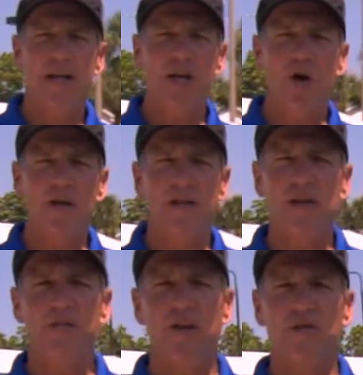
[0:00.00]
video in the
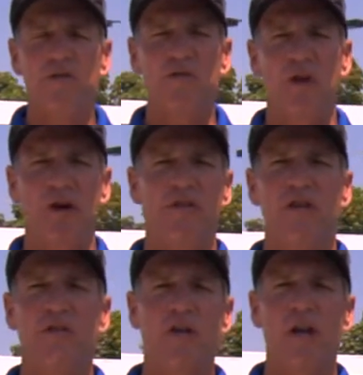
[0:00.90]
defensive series,
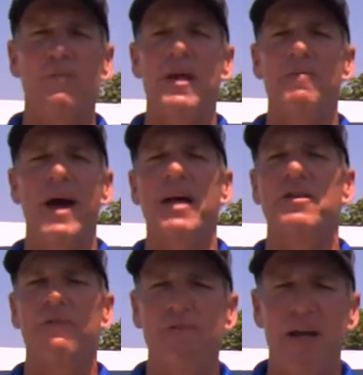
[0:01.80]
and it's going to be about
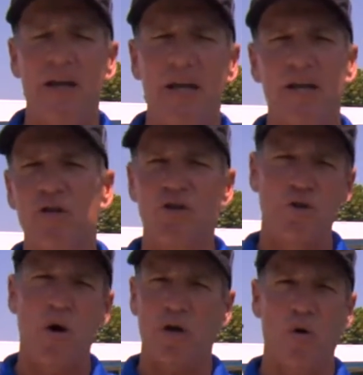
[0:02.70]
defending the
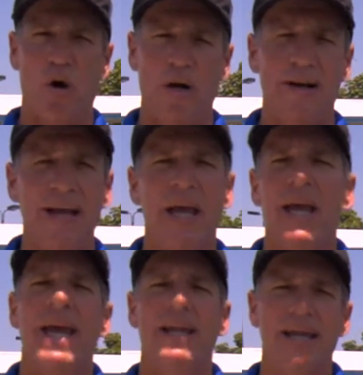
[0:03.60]
short court.
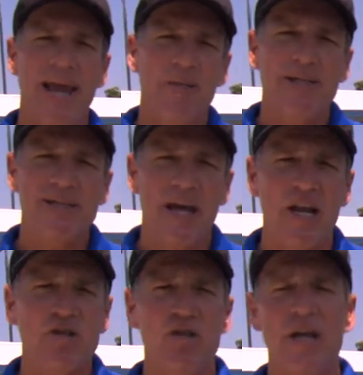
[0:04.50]
In the game of
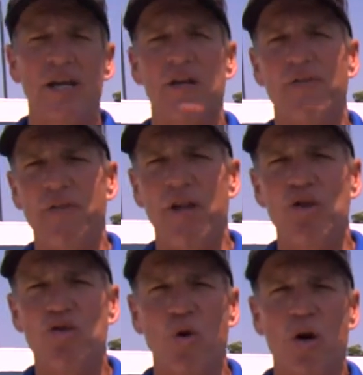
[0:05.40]
tennis, you need to defend
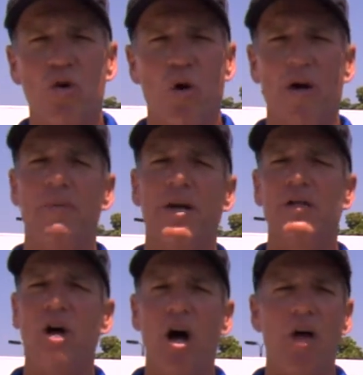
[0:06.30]
the short court
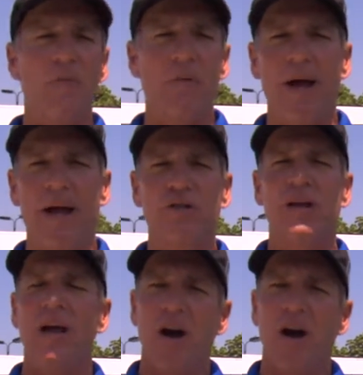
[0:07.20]
because all the players